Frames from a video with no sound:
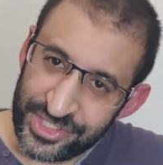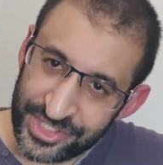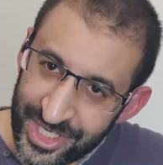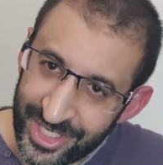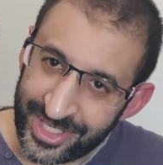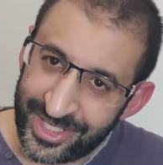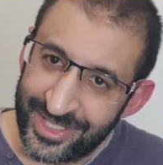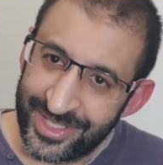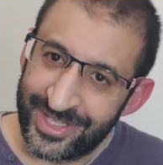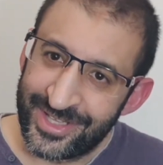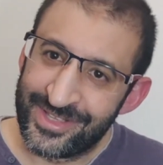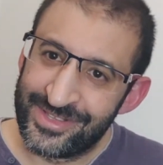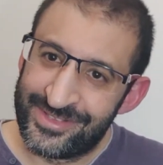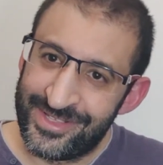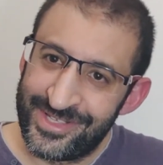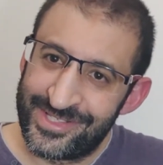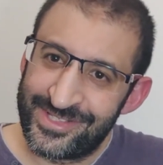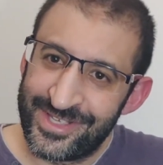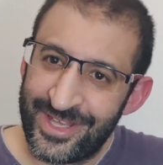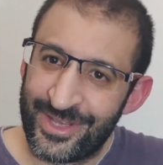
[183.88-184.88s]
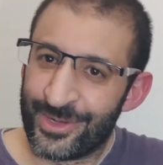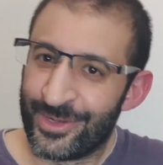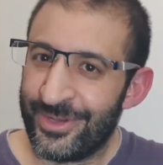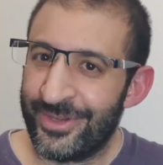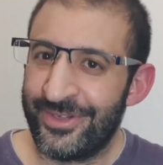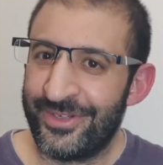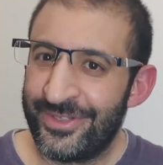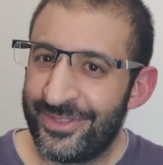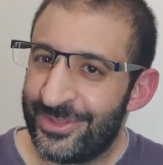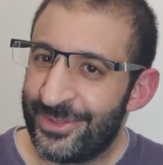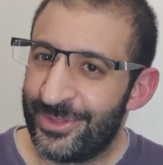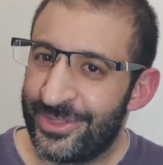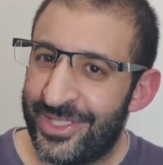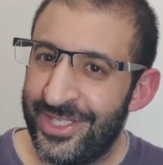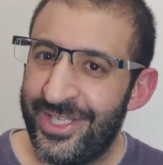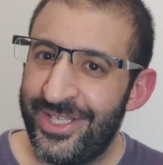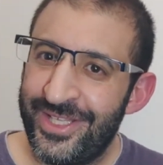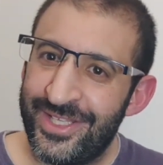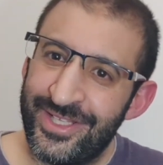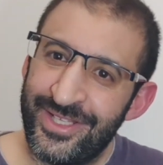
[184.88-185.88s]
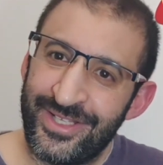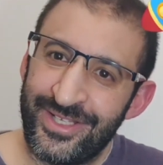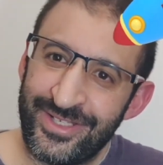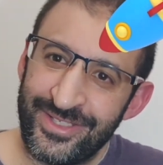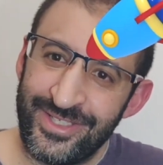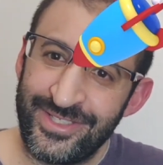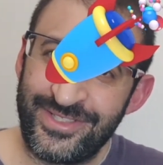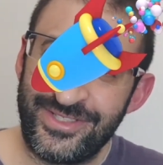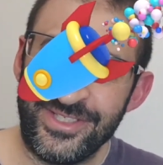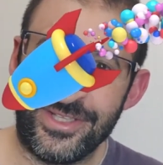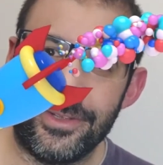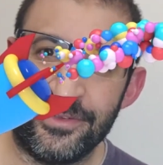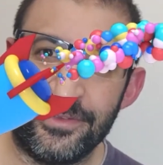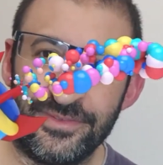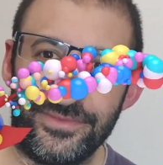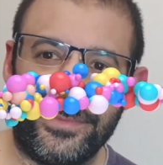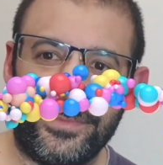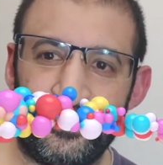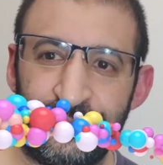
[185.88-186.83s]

let's check this error. Okay, let's see